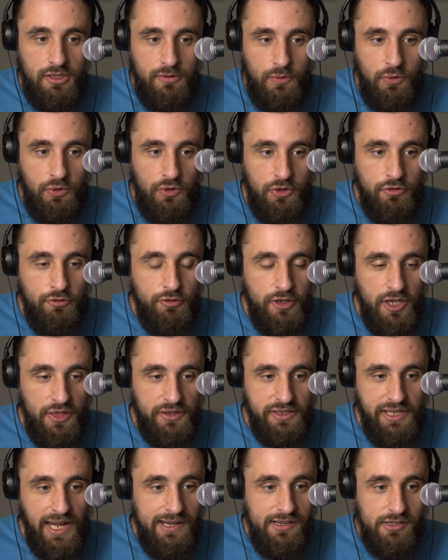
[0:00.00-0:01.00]
you feel the
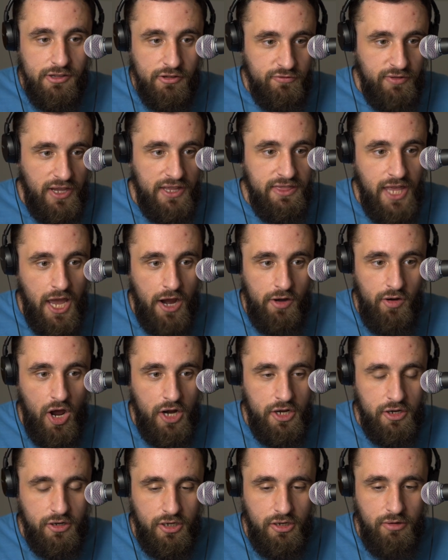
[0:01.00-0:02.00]
need to defend their
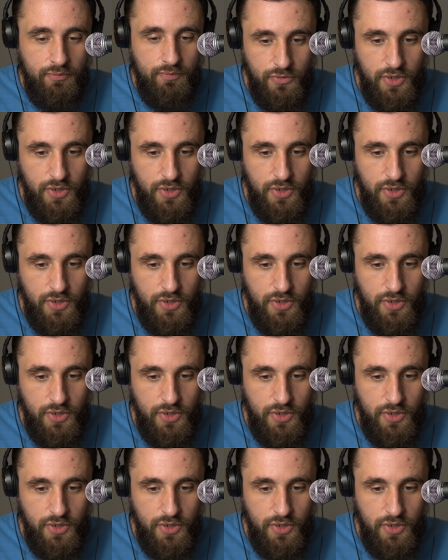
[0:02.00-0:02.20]
honor.